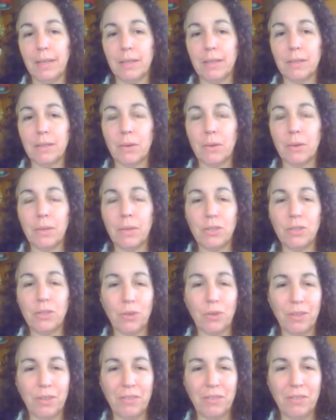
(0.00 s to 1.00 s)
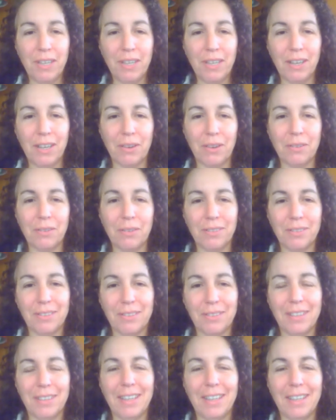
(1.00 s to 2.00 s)
So enjoy the video,
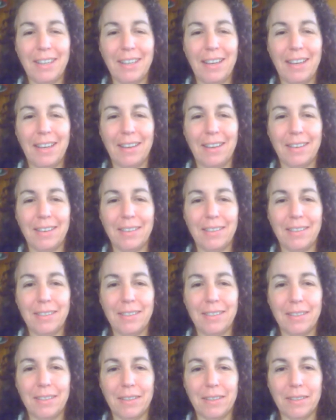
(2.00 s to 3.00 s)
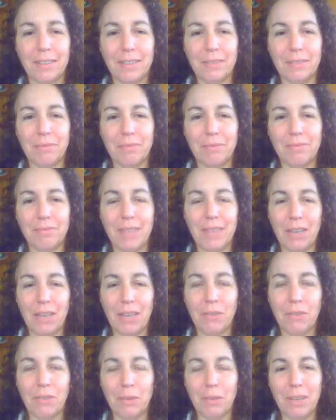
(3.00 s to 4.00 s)
and
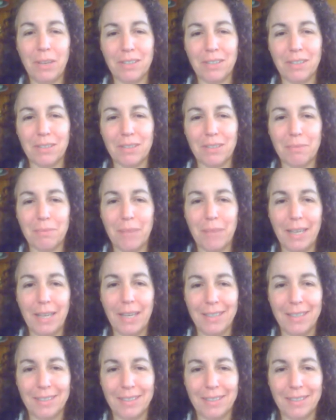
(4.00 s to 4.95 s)
thank you very much. Bye.